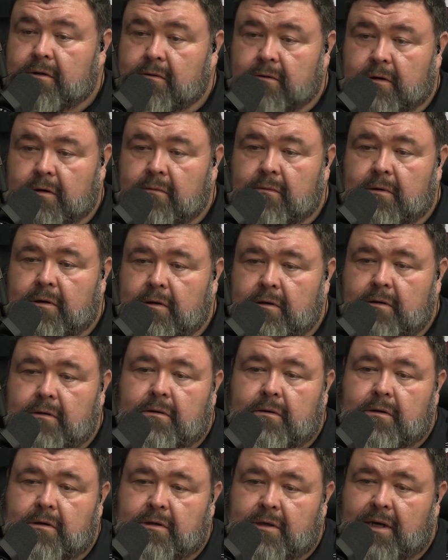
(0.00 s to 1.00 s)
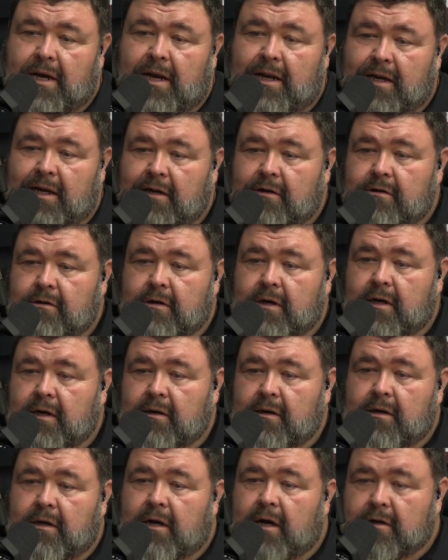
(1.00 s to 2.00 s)
it's so good with it because it kind of gives you that
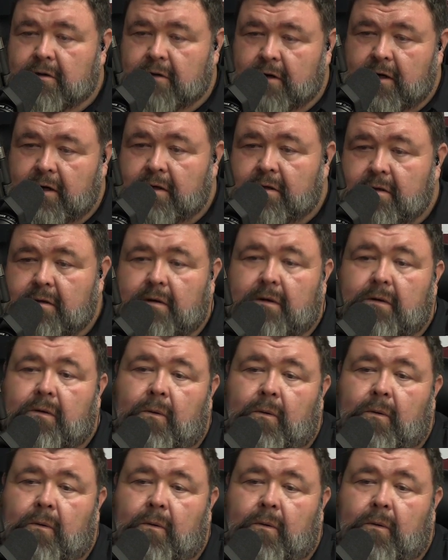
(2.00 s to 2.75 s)
contrast.